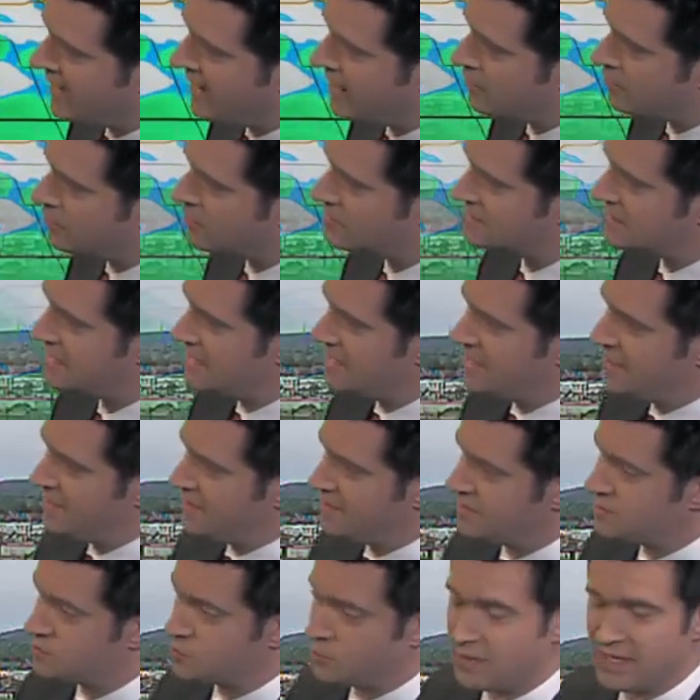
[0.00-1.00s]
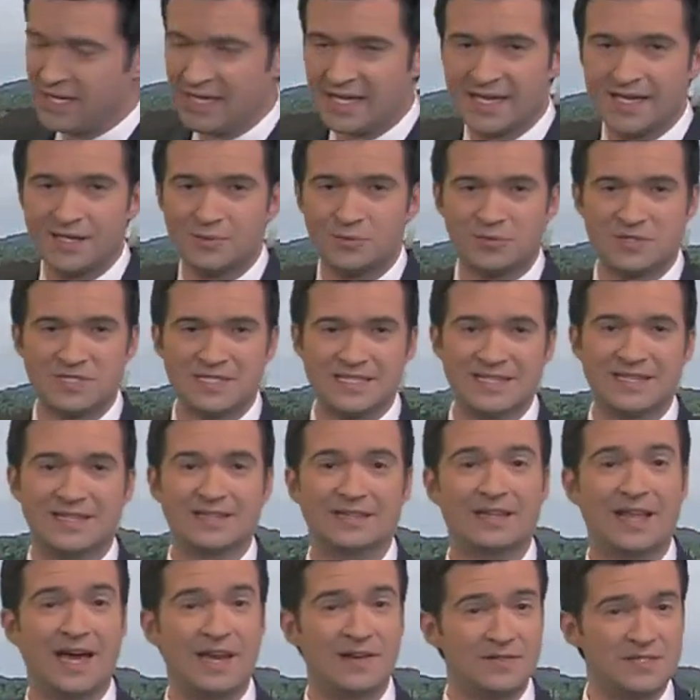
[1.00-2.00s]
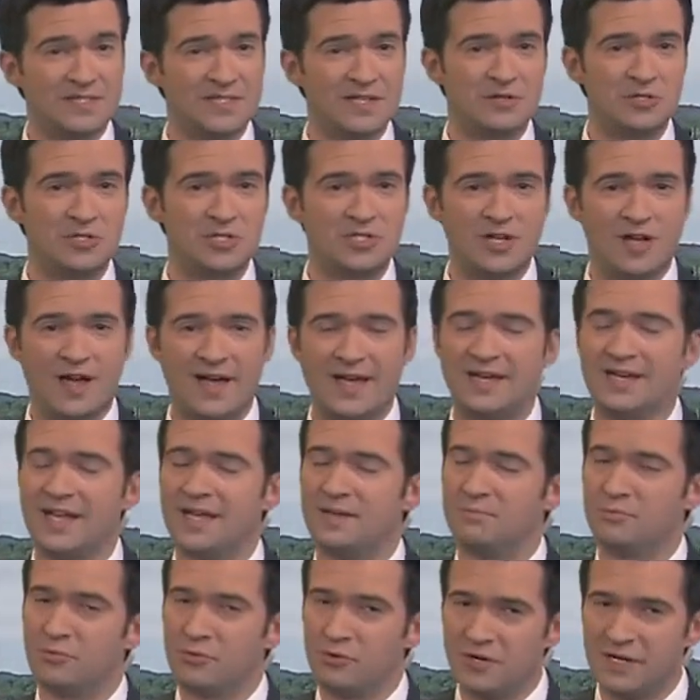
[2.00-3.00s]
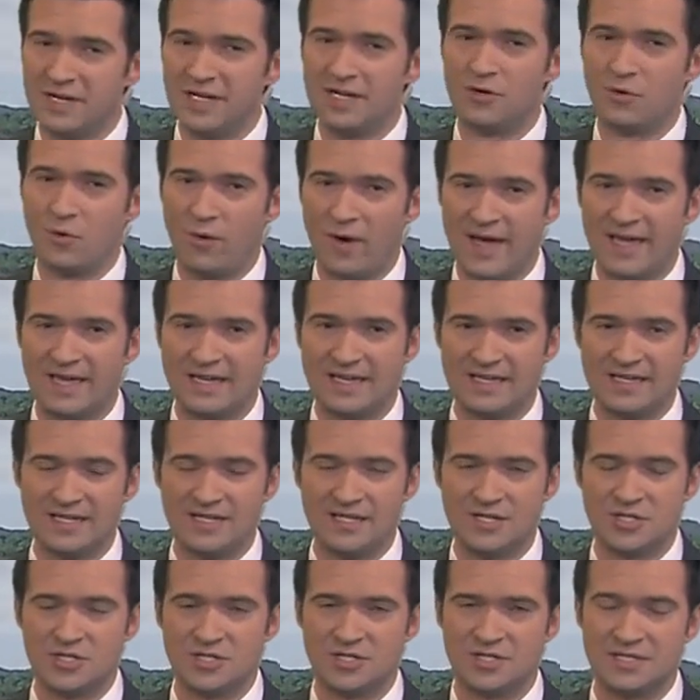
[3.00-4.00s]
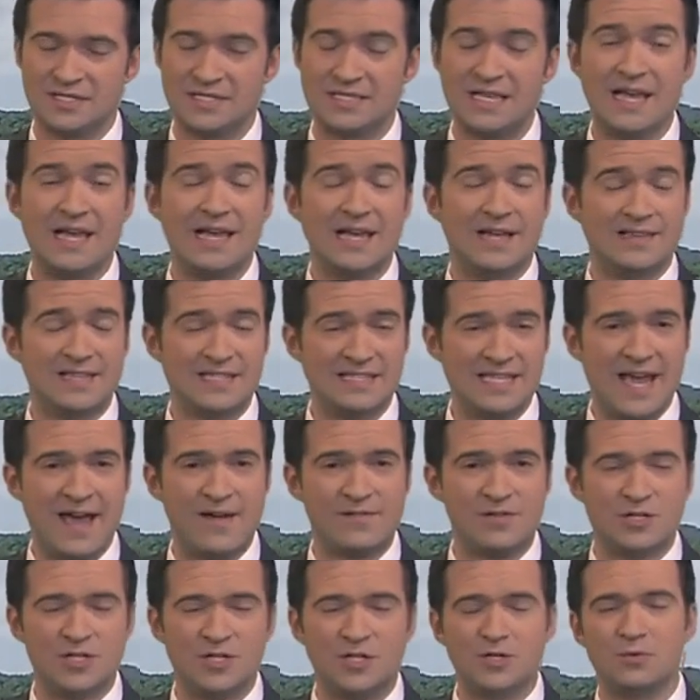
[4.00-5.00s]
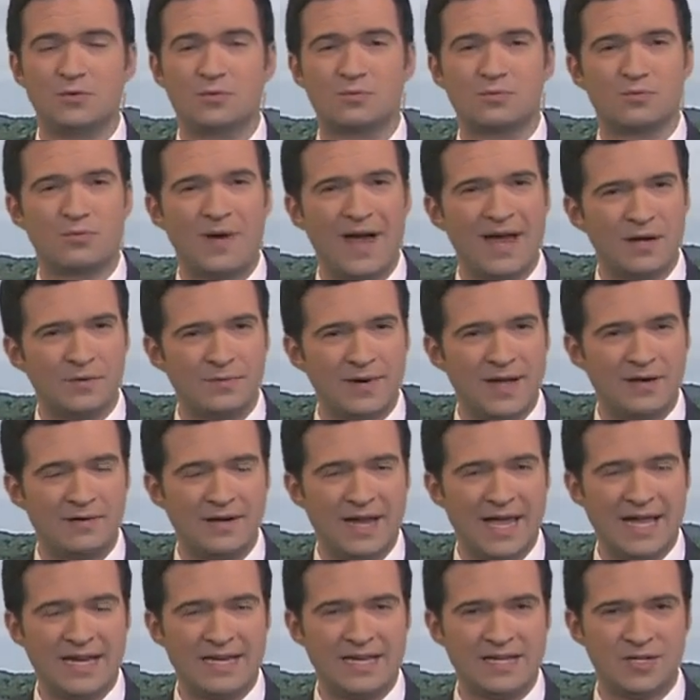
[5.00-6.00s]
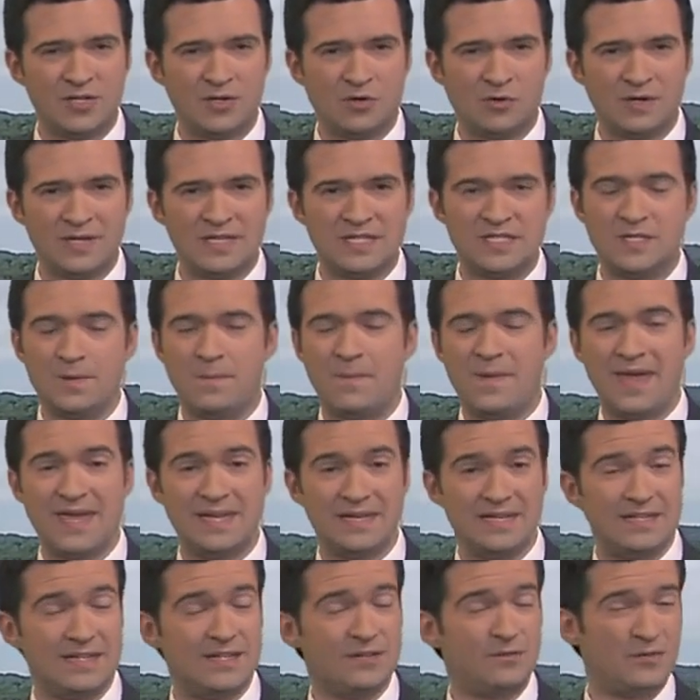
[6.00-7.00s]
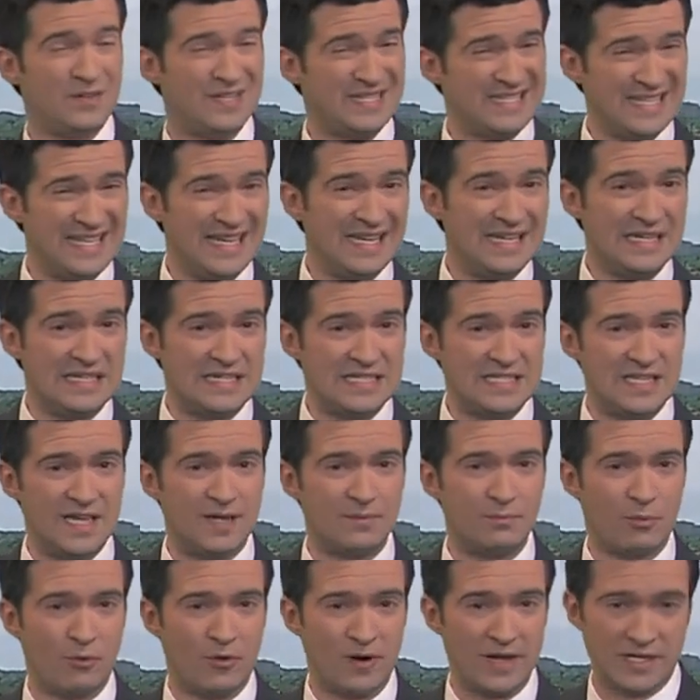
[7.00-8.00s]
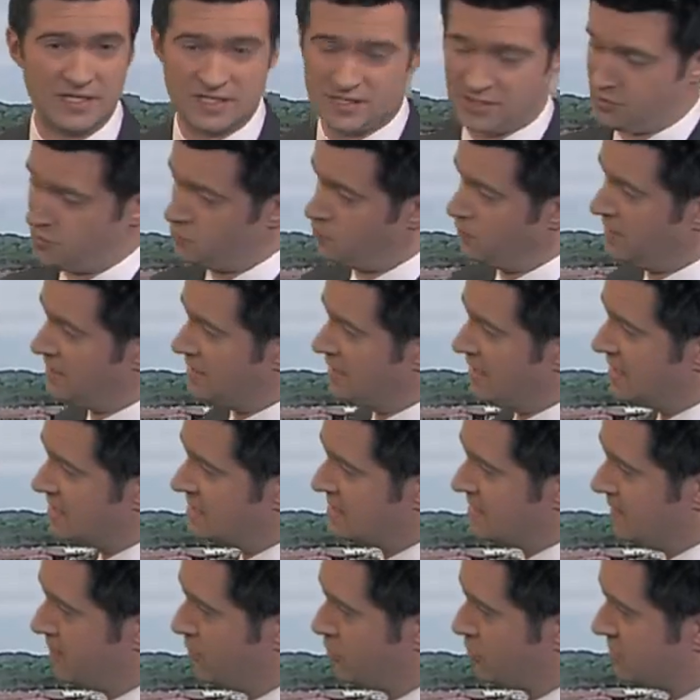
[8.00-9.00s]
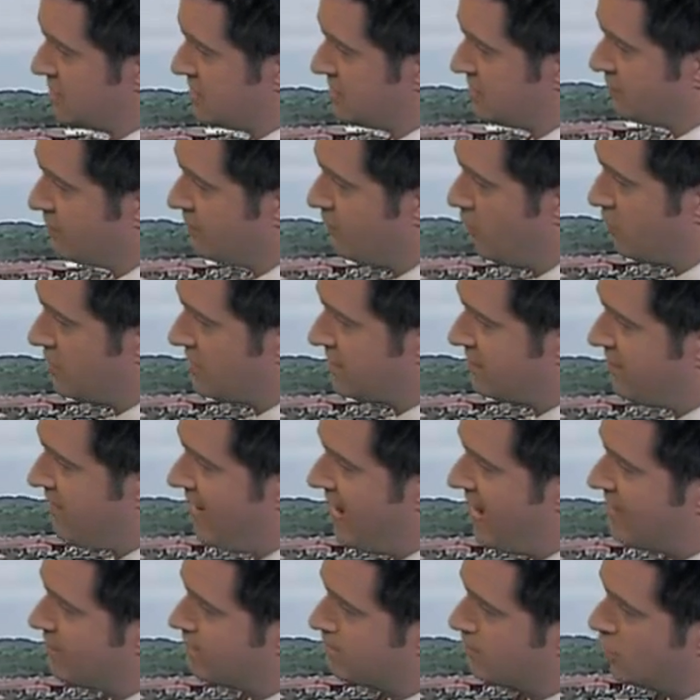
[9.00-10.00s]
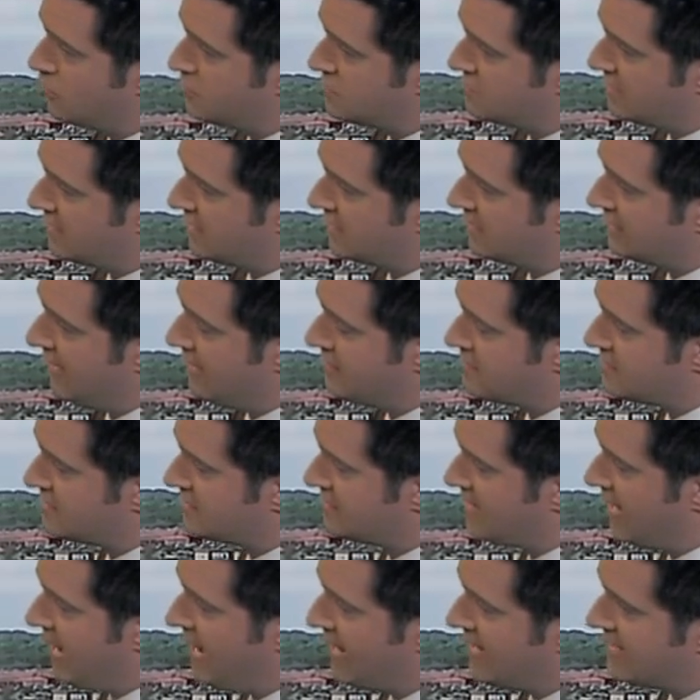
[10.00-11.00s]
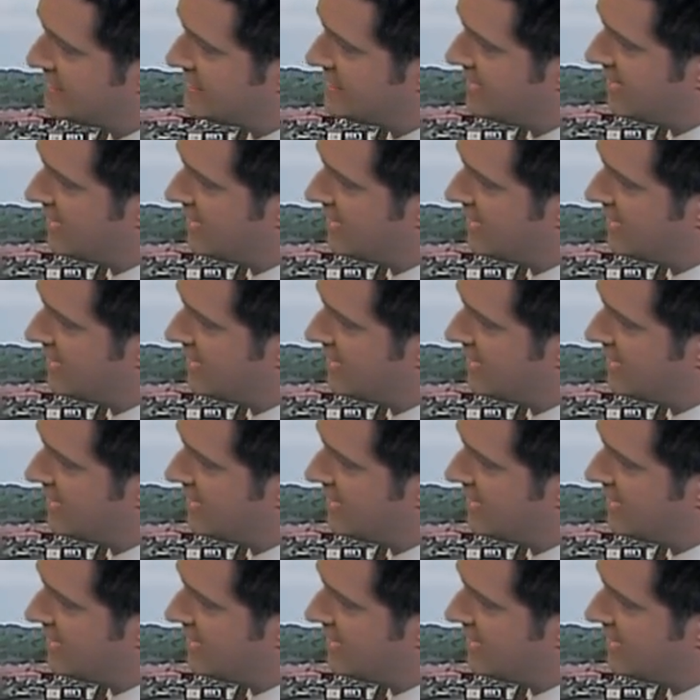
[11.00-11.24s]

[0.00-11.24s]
hours. This weekend, we'll see a lot of sunshine and pretty quiet conditions. This afternoon, right around 80 degrees, dependent if we see any sun breaks. Those wind gusts upwards of 45, mostly cloudy skies